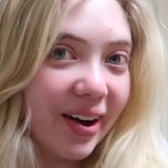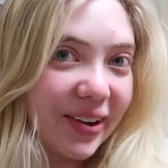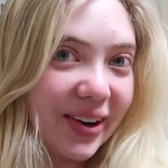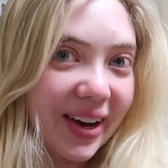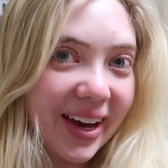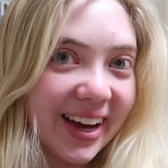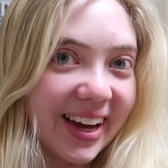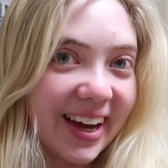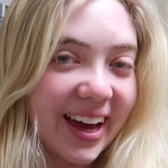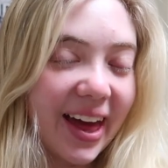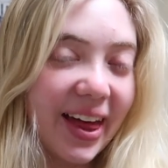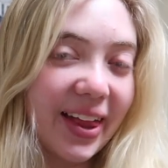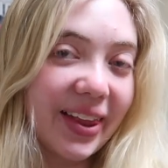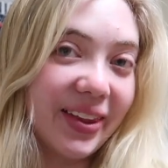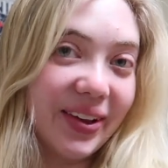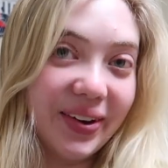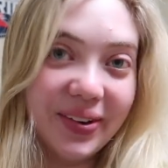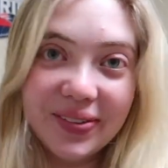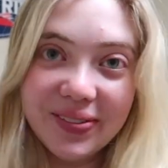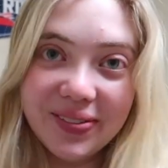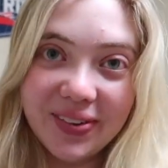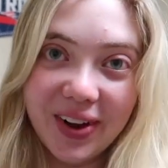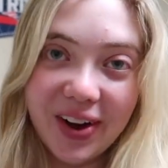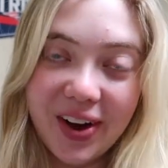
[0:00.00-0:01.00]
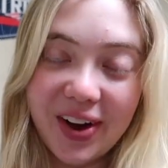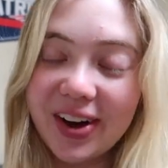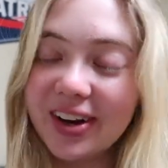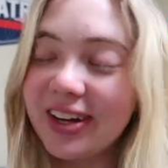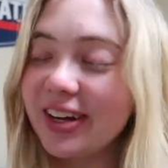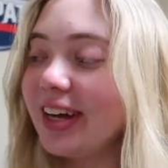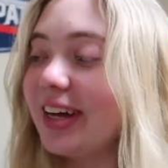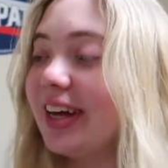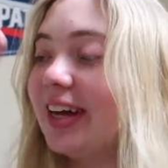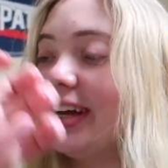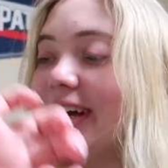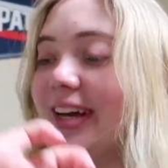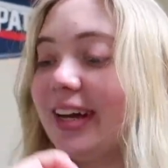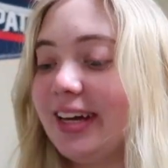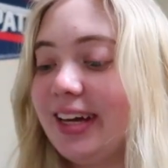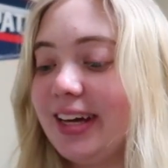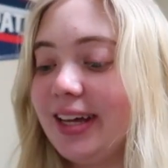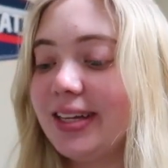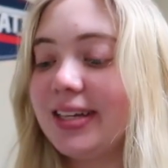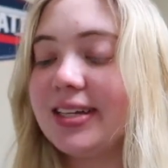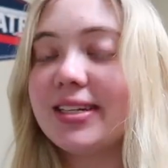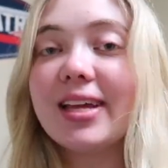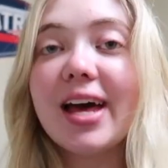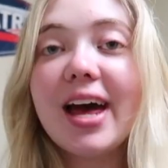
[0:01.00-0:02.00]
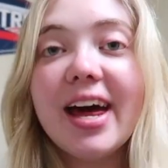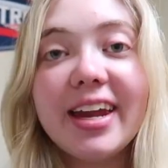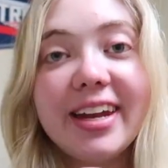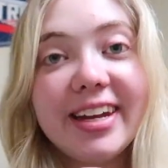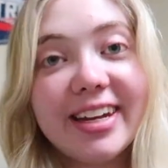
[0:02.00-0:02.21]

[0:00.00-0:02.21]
Okay, hello vlog. It is